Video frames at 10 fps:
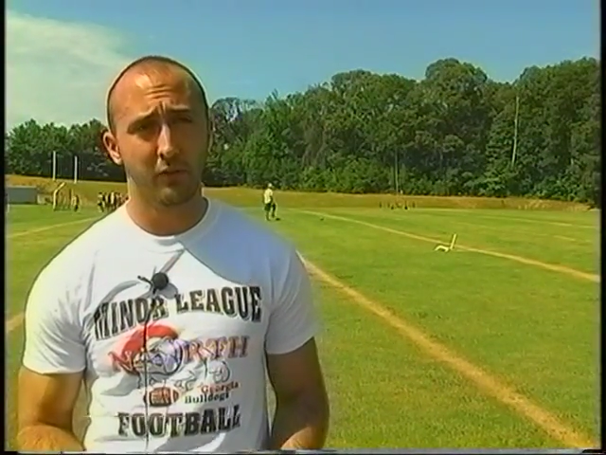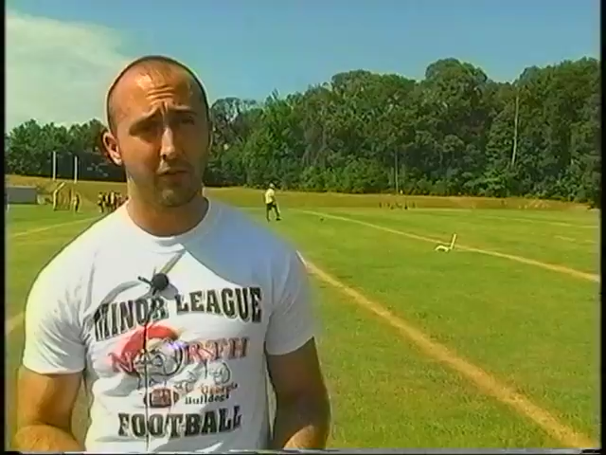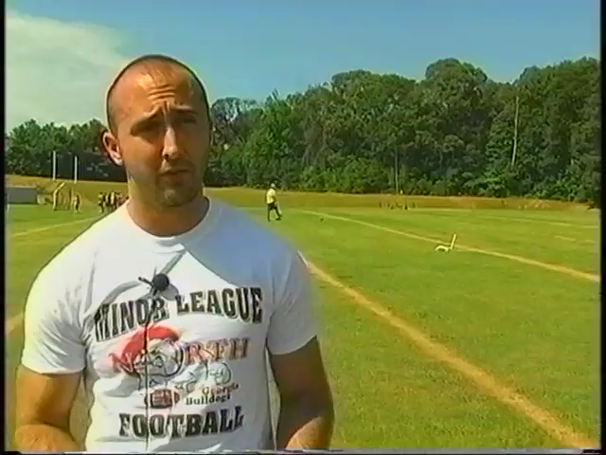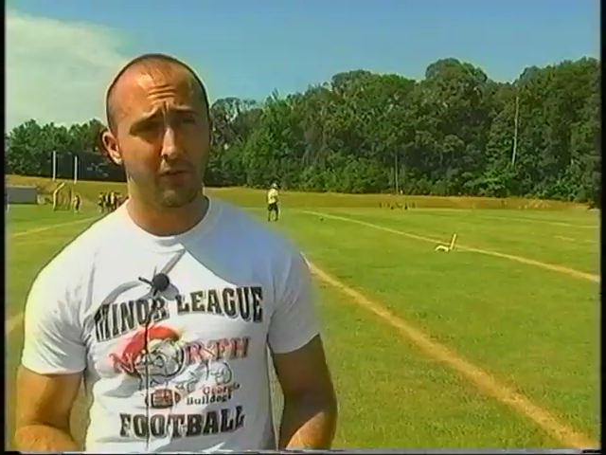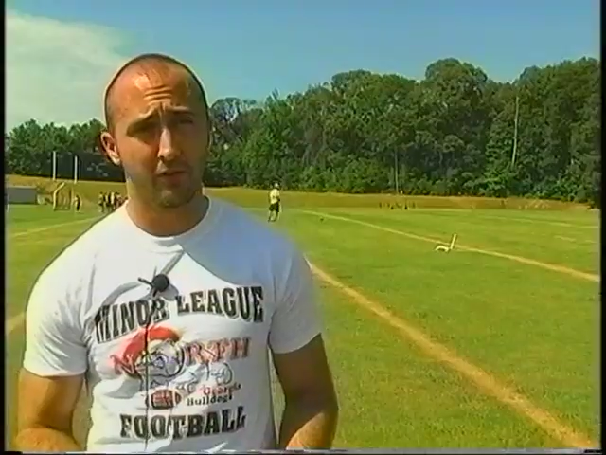just
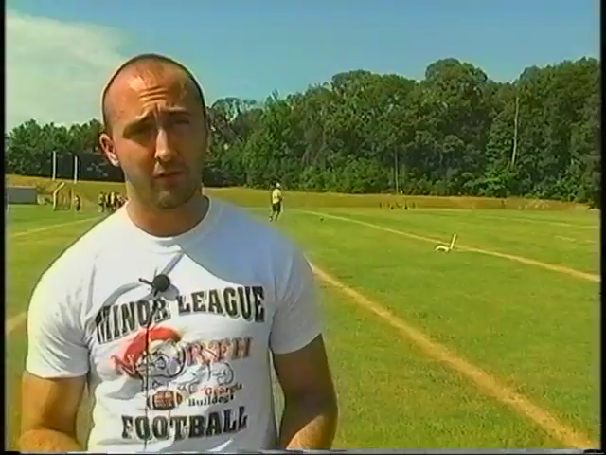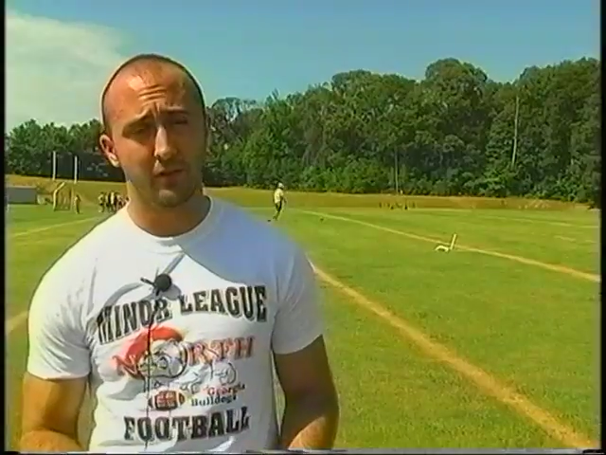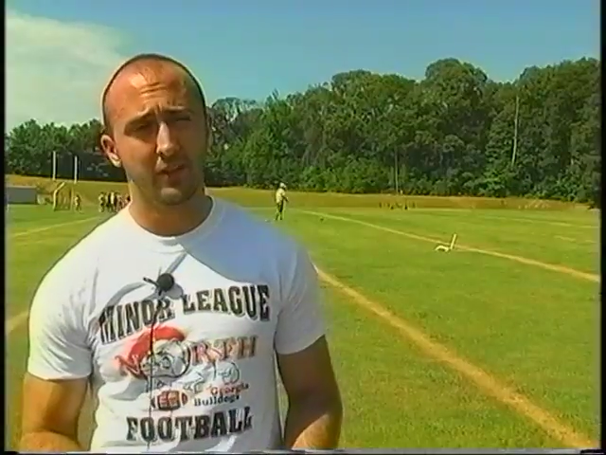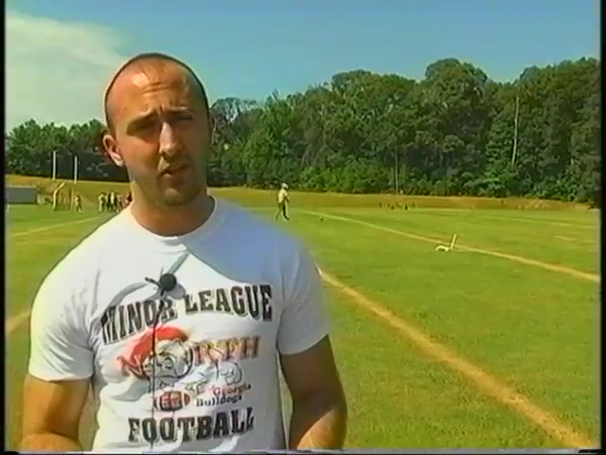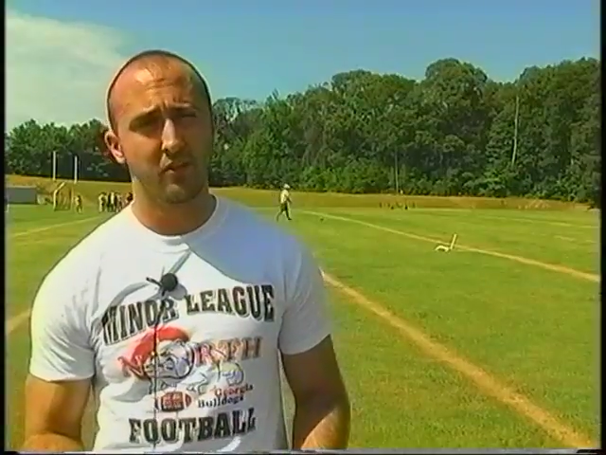focus on
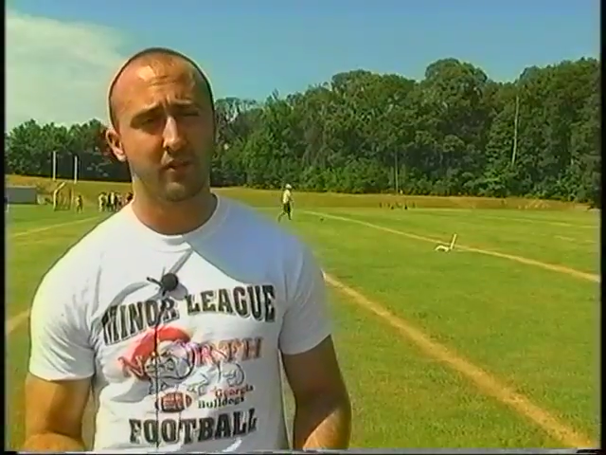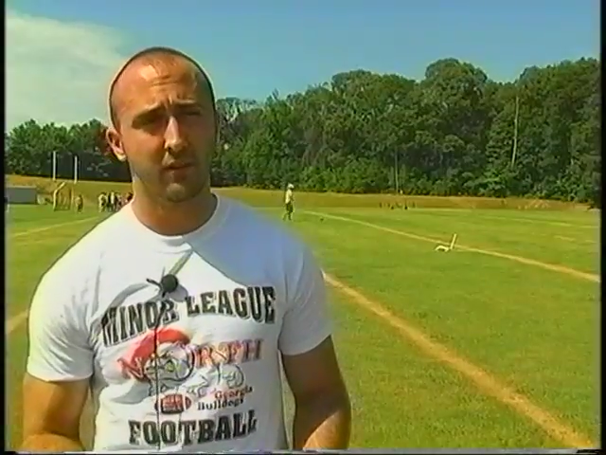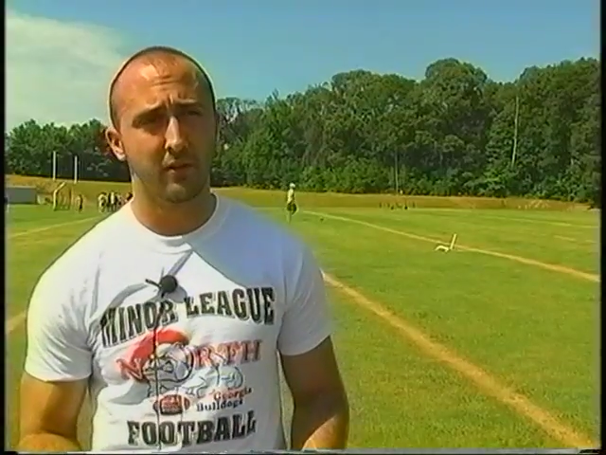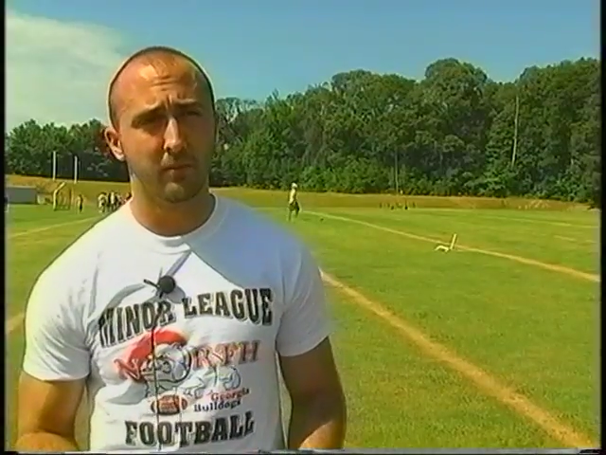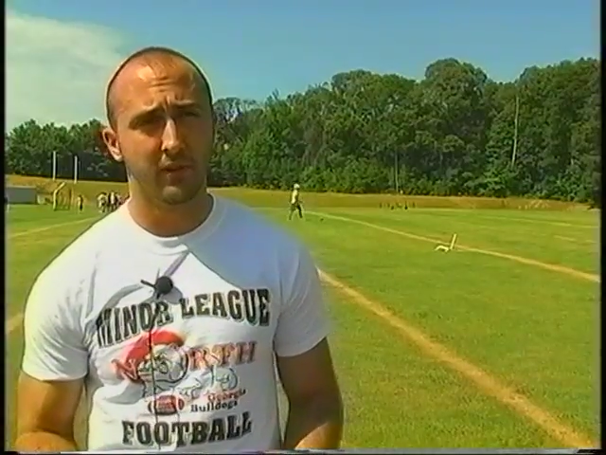conditioning and
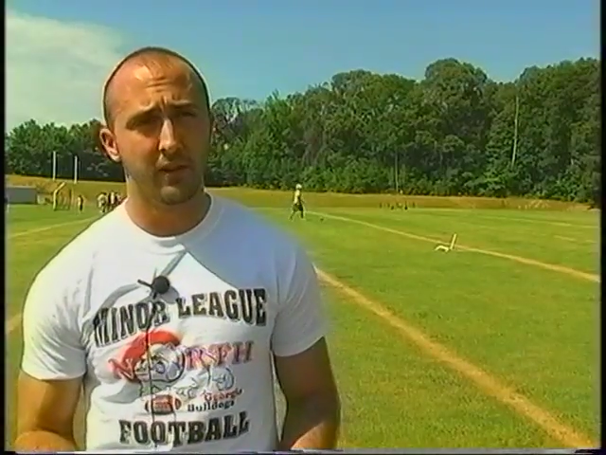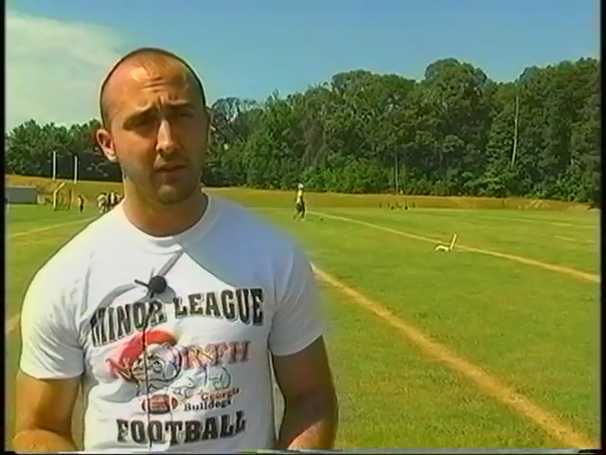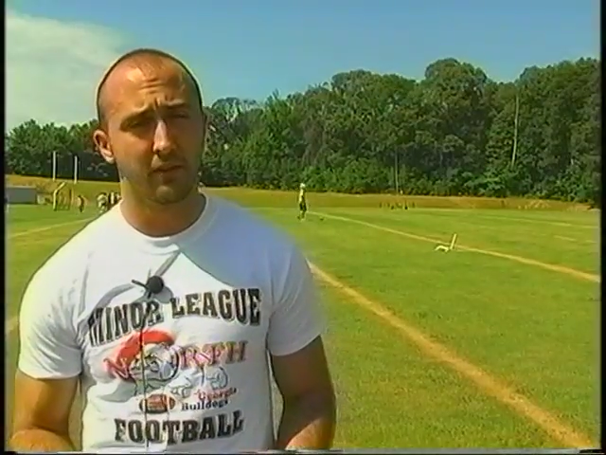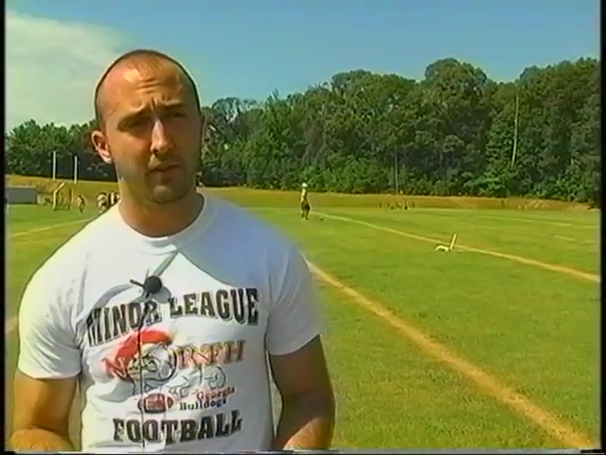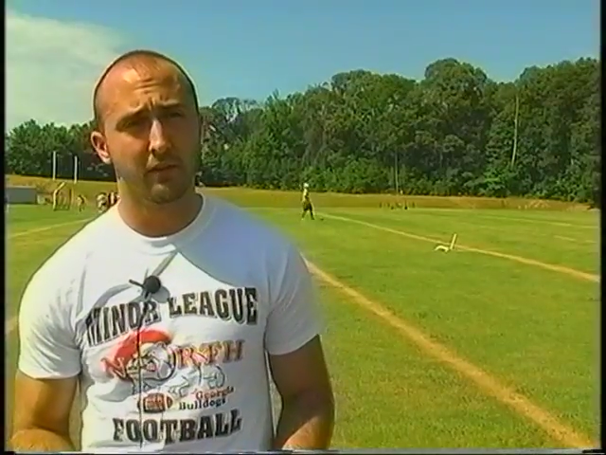learn plays and
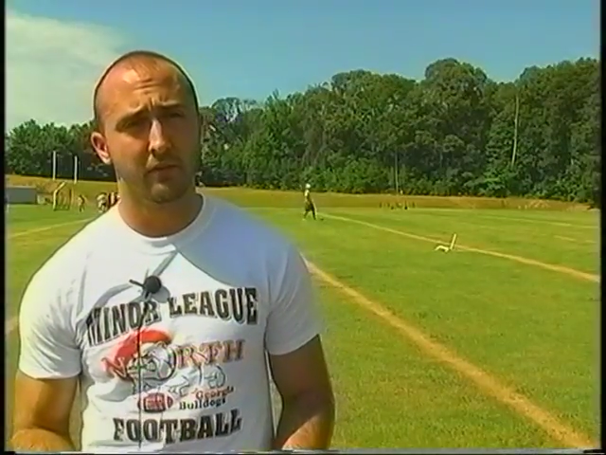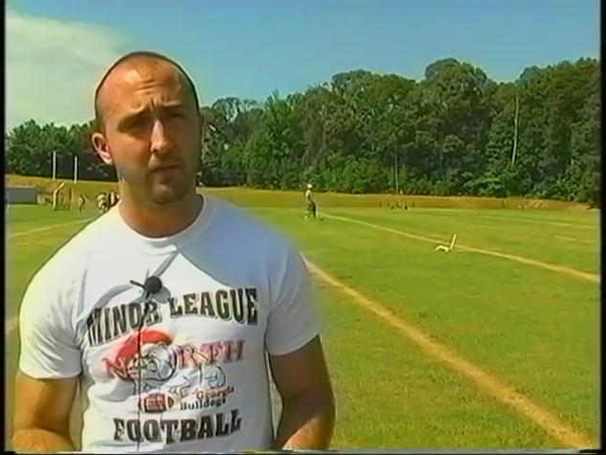stuff.